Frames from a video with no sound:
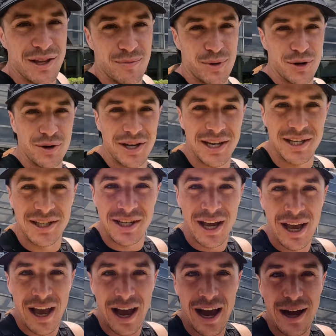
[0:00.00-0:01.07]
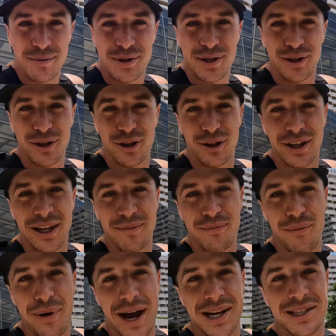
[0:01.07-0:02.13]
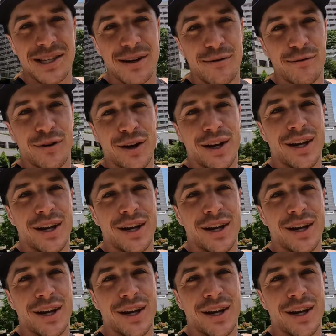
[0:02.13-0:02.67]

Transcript: the building is absolutely massive,